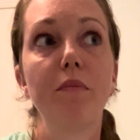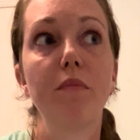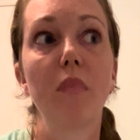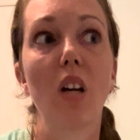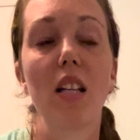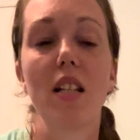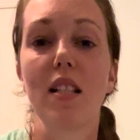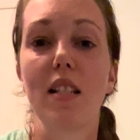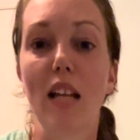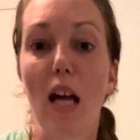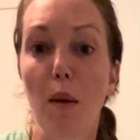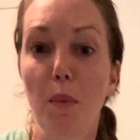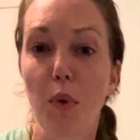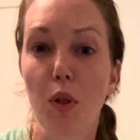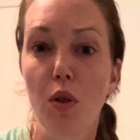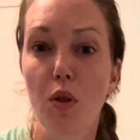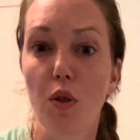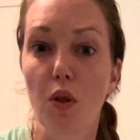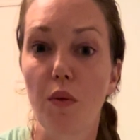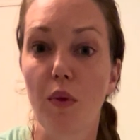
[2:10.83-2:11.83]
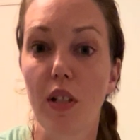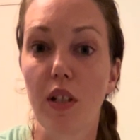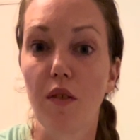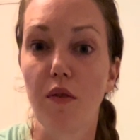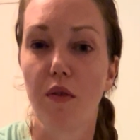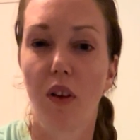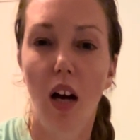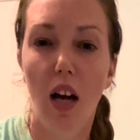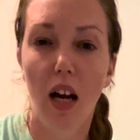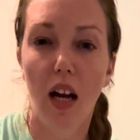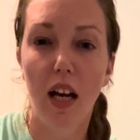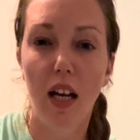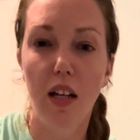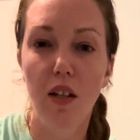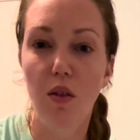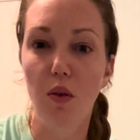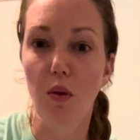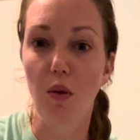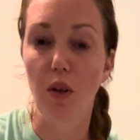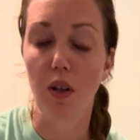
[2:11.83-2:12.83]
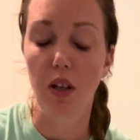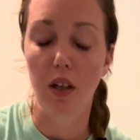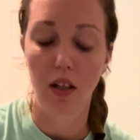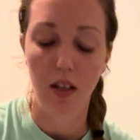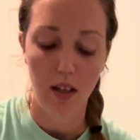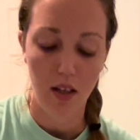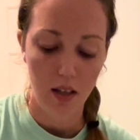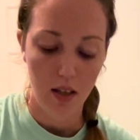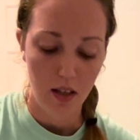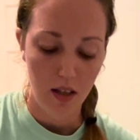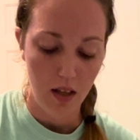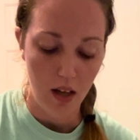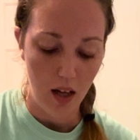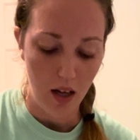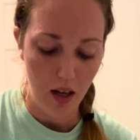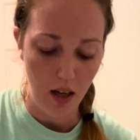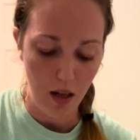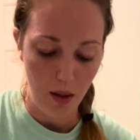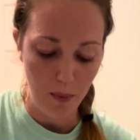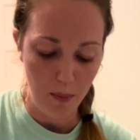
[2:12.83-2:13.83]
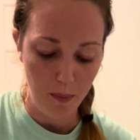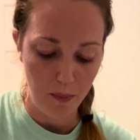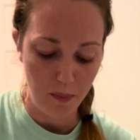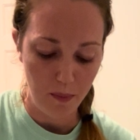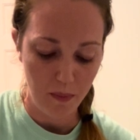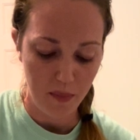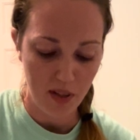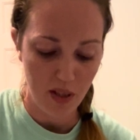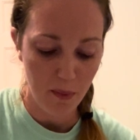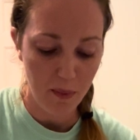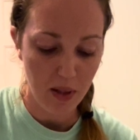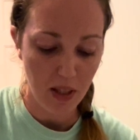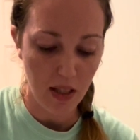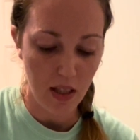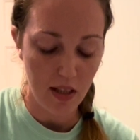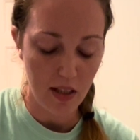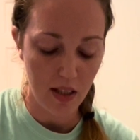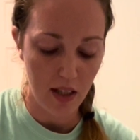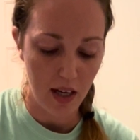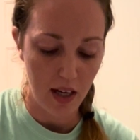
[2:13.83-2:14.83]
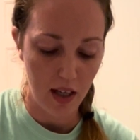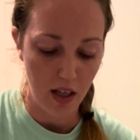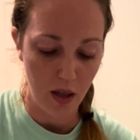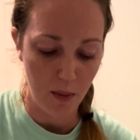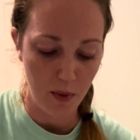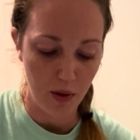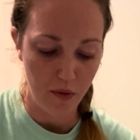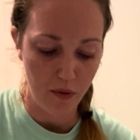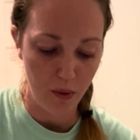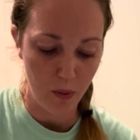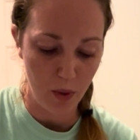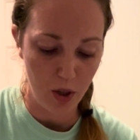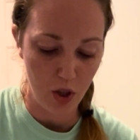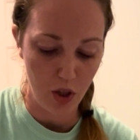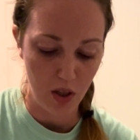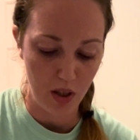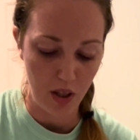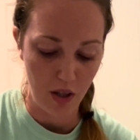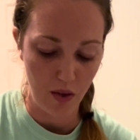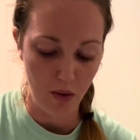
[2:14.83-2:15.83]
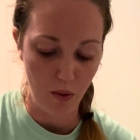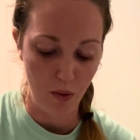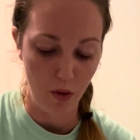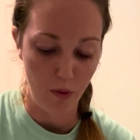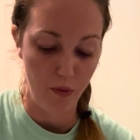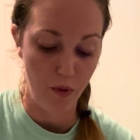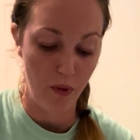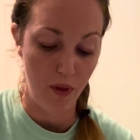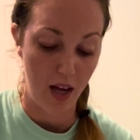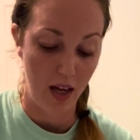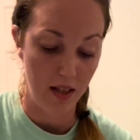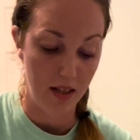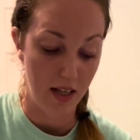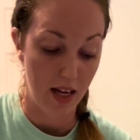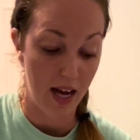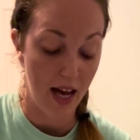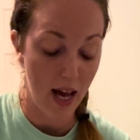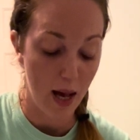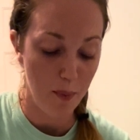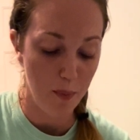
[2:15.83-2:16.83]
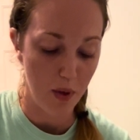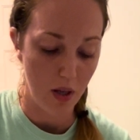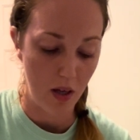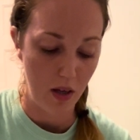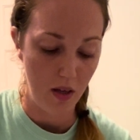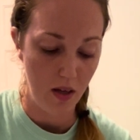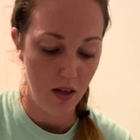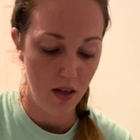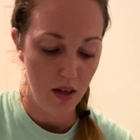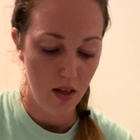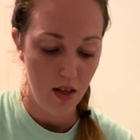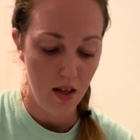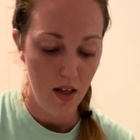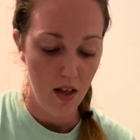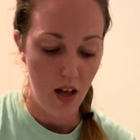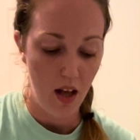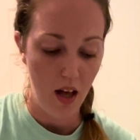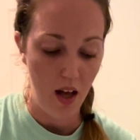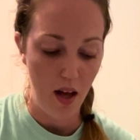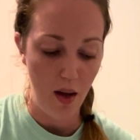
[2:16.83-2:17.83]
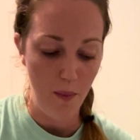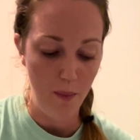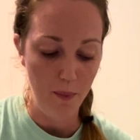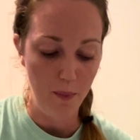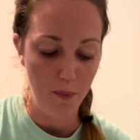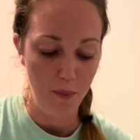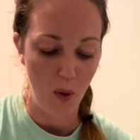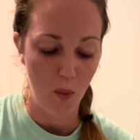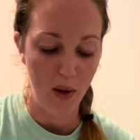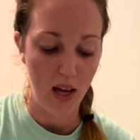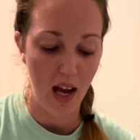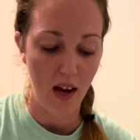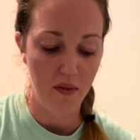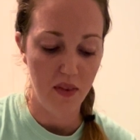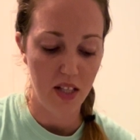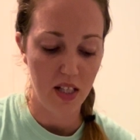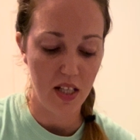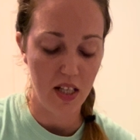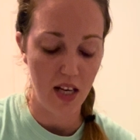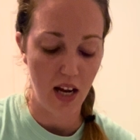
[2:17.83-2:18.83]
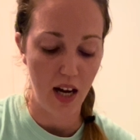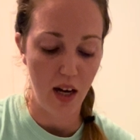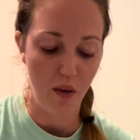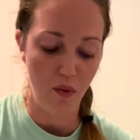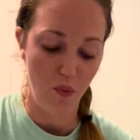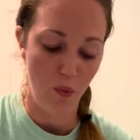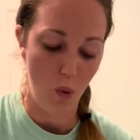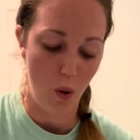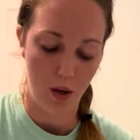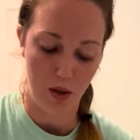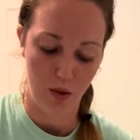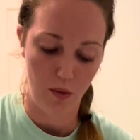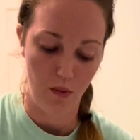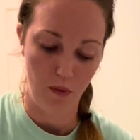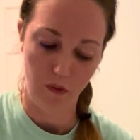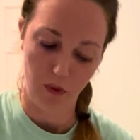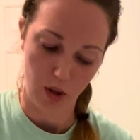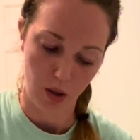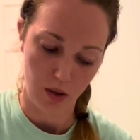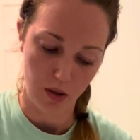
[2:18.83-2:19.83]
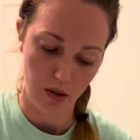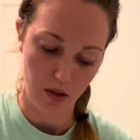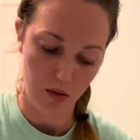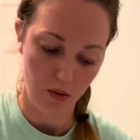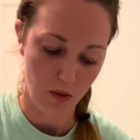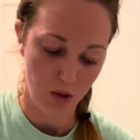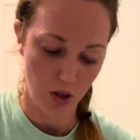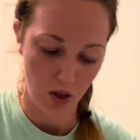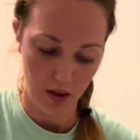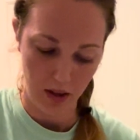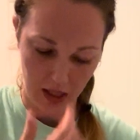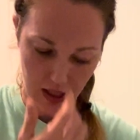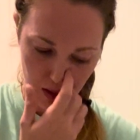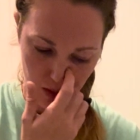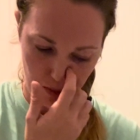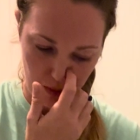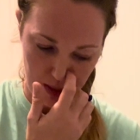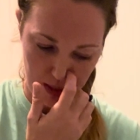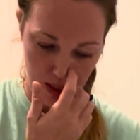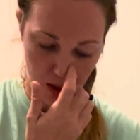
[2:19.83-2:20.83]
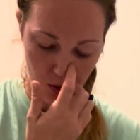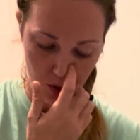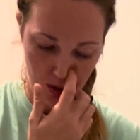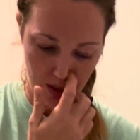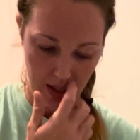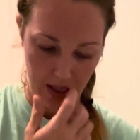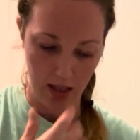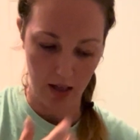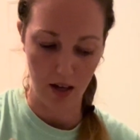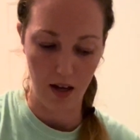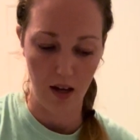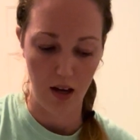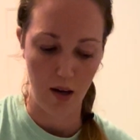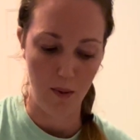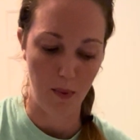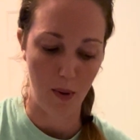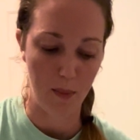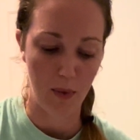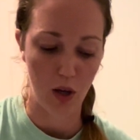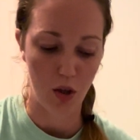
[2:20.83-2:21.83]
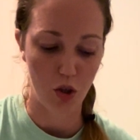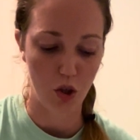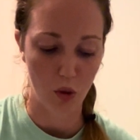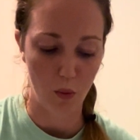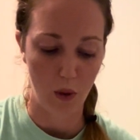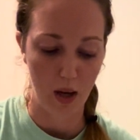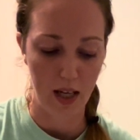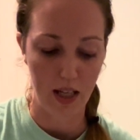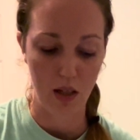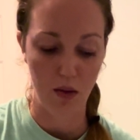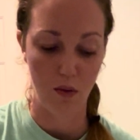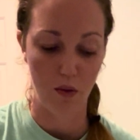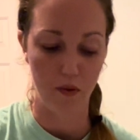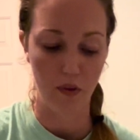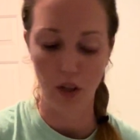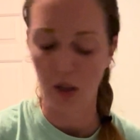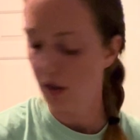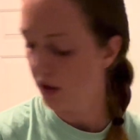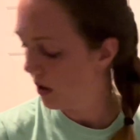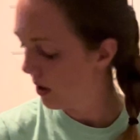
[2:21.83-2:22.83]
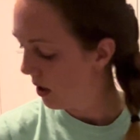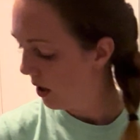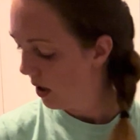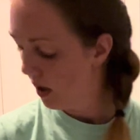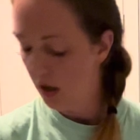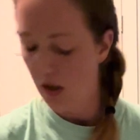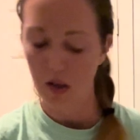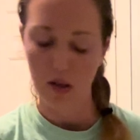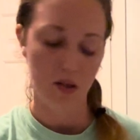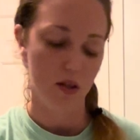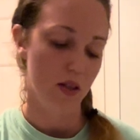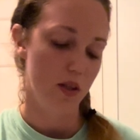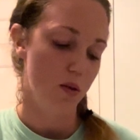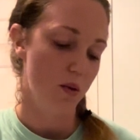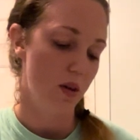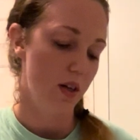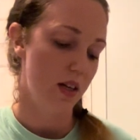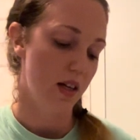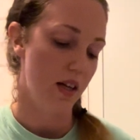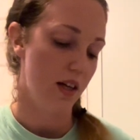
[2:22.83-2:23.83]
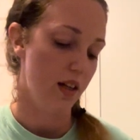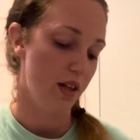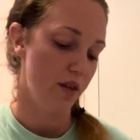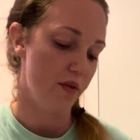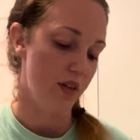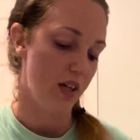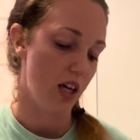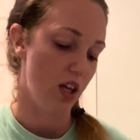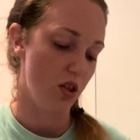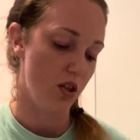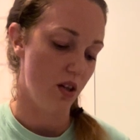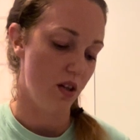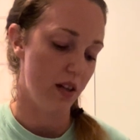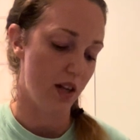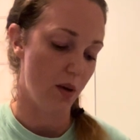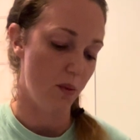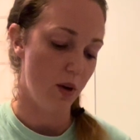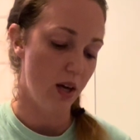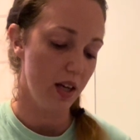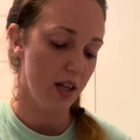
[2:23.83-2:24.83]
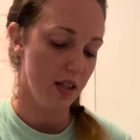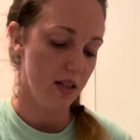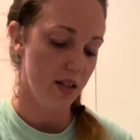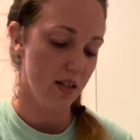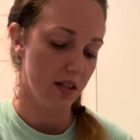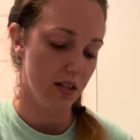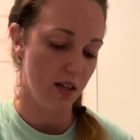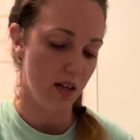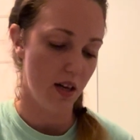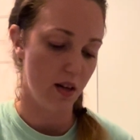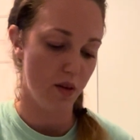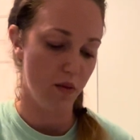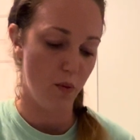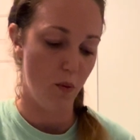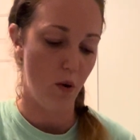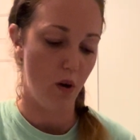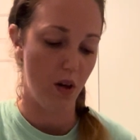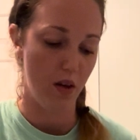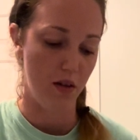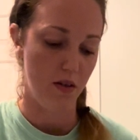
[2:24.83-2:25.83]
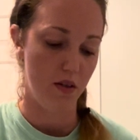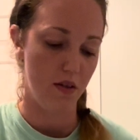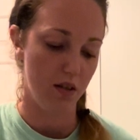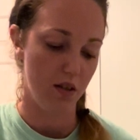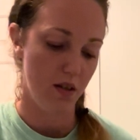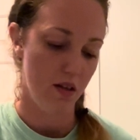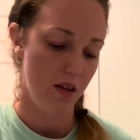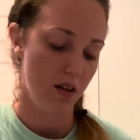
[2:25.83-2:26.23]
established or redefined, or something needs to kind of come to fruition here in order for that to happen. But we have this Knight of Wands reversed, which I think is really interesting. I'm not sure why he's reversed, so let's go ahead and get clarification on that. Why is this Knight of Wands,